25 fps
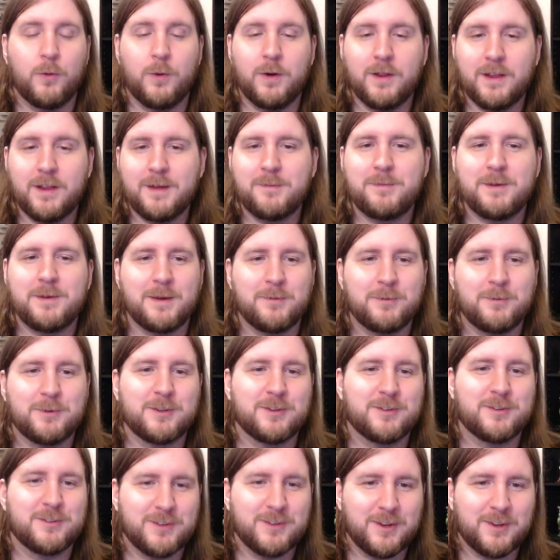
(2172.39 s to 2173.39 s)
will i be able
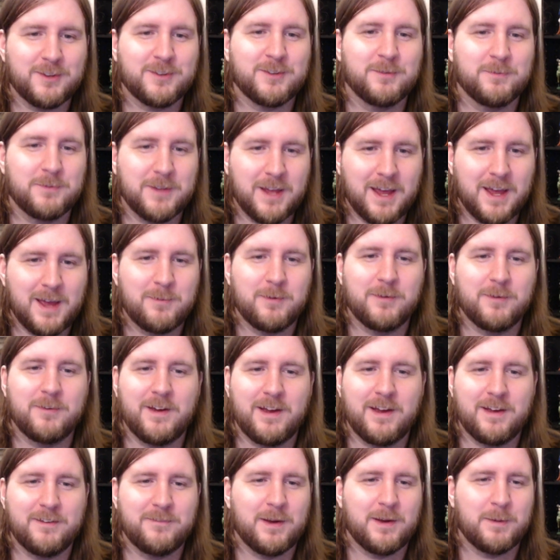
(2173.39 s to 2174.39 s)
to stall some time
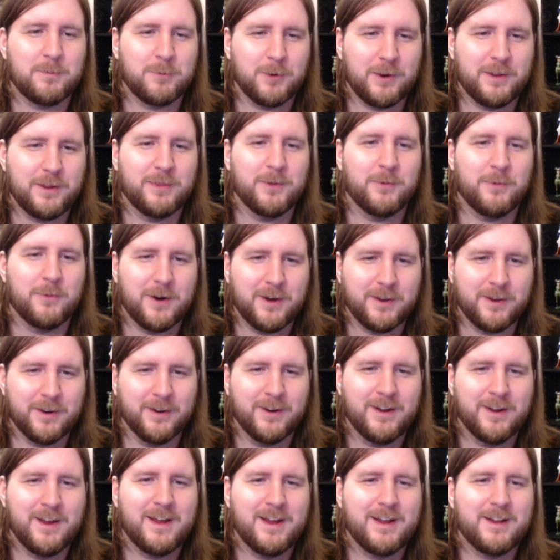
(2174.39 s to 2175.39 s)
if i evaporate the
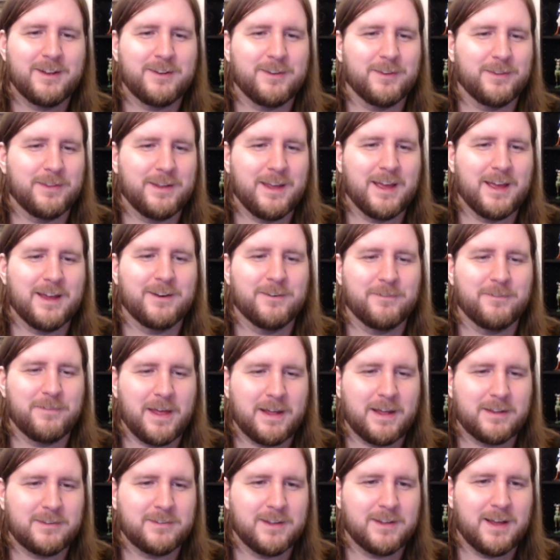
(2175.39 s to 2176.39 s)
water till the end of
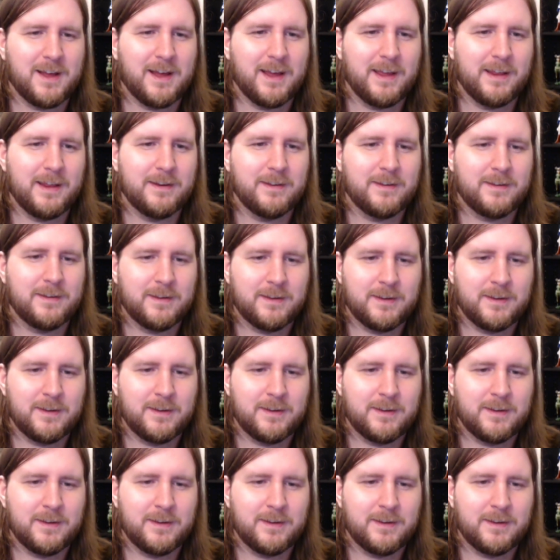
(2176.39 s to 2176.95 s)
that side